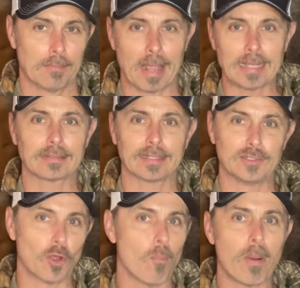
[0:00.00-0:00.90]
Basically,
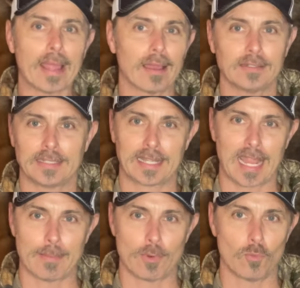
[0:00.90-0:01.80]
don't buy hunting
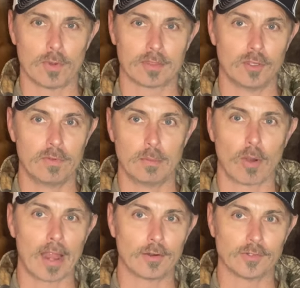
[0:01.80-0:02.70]
camo with U V
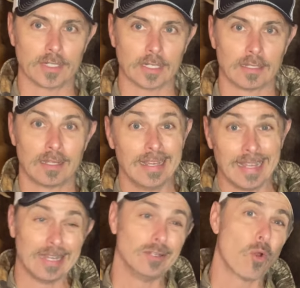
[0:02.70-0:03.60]
brighteners in it,
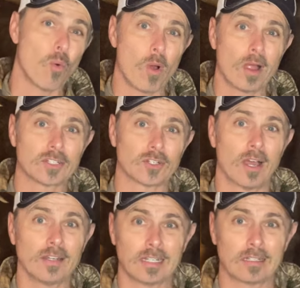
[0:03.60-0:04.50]
and don't wash your
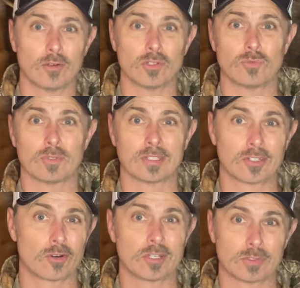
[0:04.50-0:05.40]
hunting clothes with
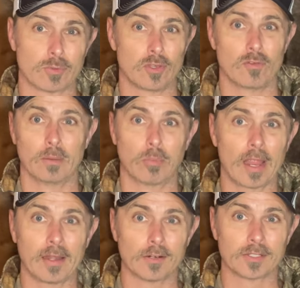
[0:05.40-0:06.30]
detergents with U V
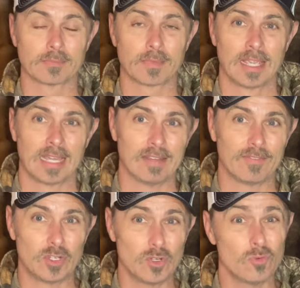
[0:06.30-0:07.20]
brighteners. And if
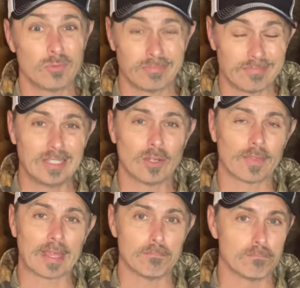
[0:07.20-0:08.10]
you do, you know,
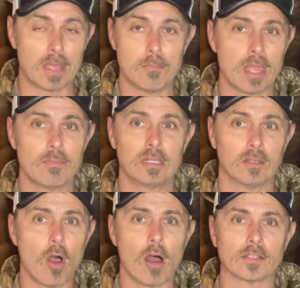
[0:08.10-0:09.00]
they, they may be
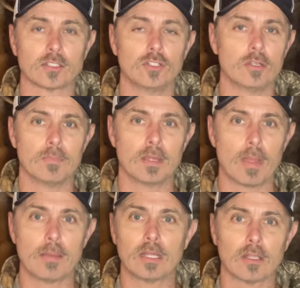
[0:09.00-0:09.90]
lost. You, it
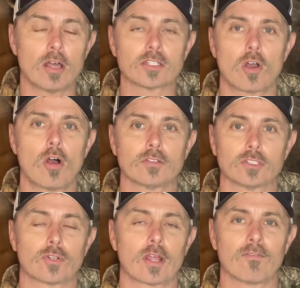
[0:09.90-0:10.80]
may be a lost cause to
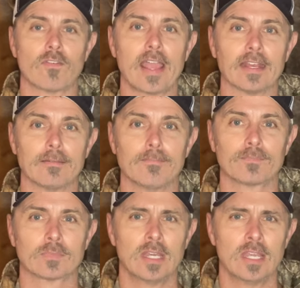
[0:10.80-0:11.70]
try to fight it.
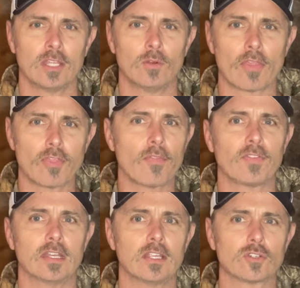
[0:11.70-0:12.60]
You know, I thought
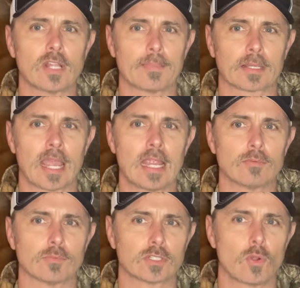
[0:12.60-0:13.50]
the initial
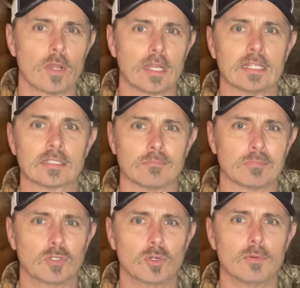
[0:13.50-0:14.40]
application was going to get some
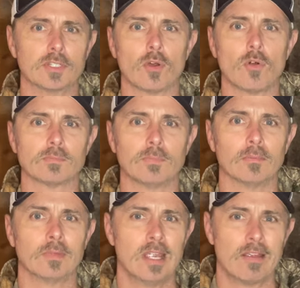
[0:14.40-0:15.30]
good results, but
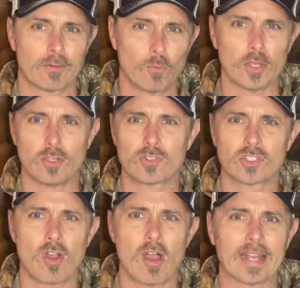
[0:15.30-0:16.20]
from what you
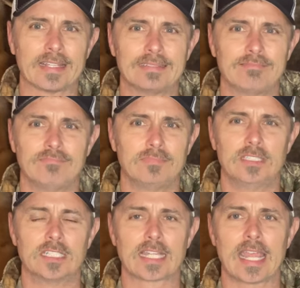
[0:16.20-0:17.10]
saw, I
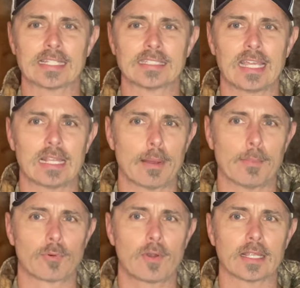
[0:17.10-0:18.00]
just can't say that I'm
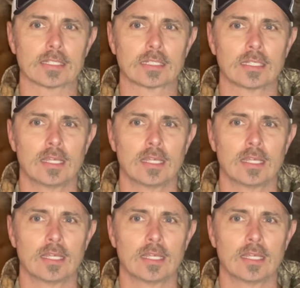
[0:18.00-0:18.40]
impressed.